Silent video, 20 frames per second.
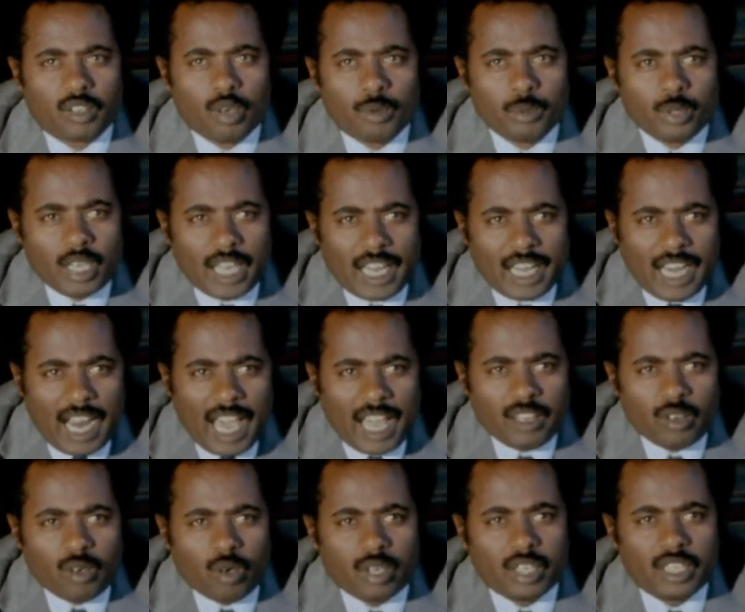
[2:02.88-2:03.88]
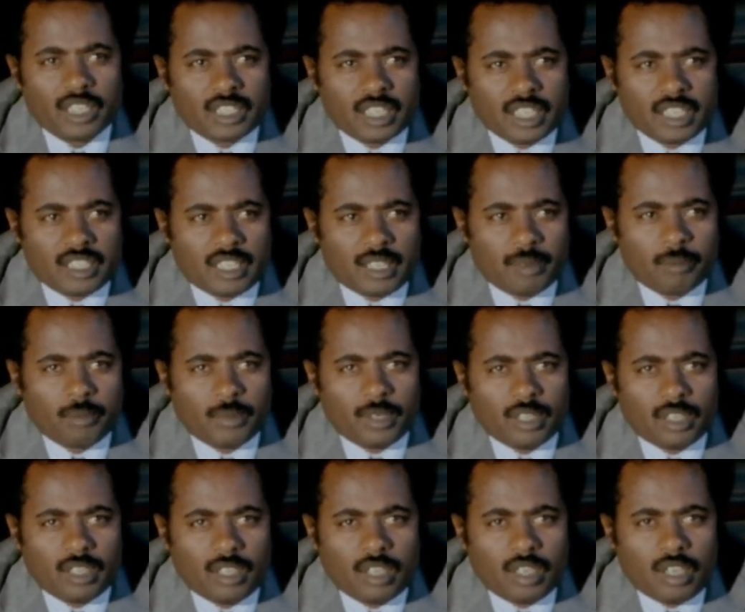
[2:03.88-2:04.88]
the communal land holding
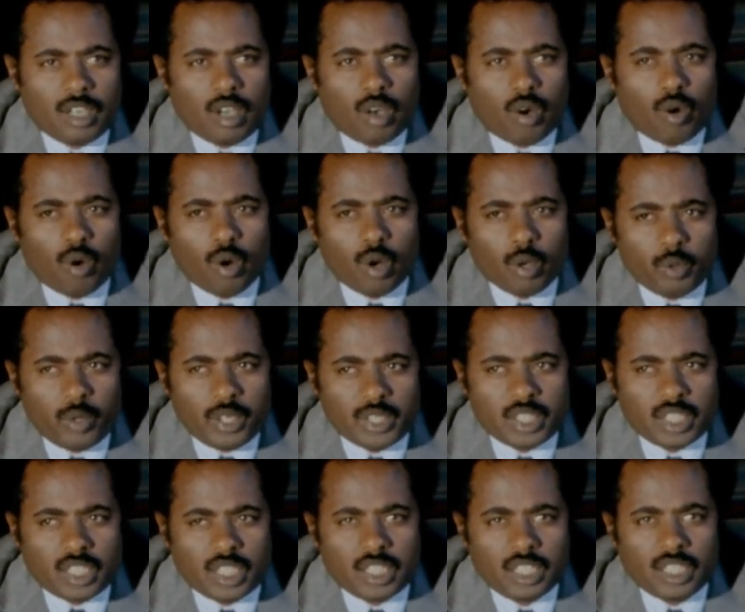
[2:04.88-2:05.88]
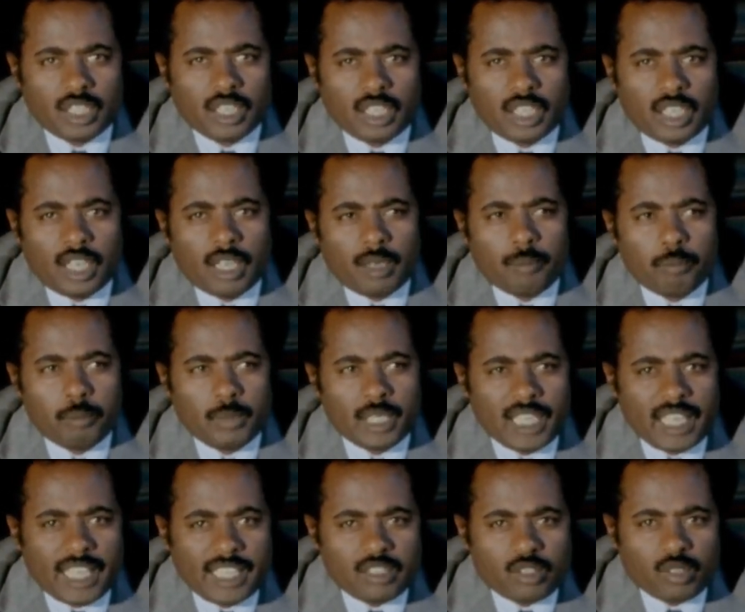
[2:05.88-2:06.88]
system, on which
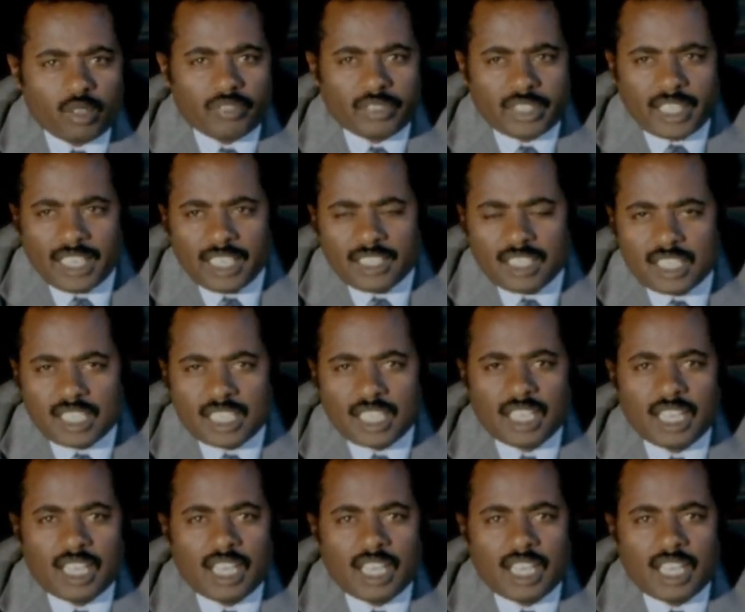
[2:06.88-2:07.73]
millions of tenants